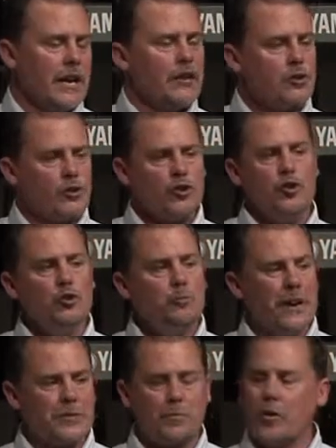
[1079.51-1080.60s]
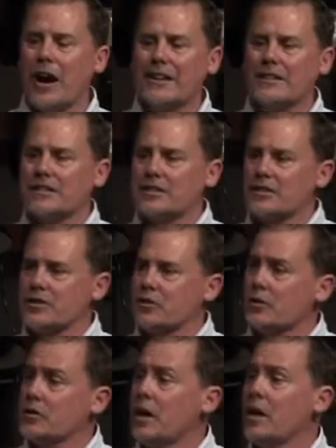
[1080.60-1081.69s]
And so there's new best practices that
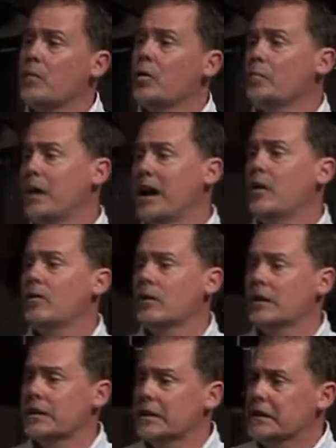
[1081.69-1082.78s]
are a lot more empowering.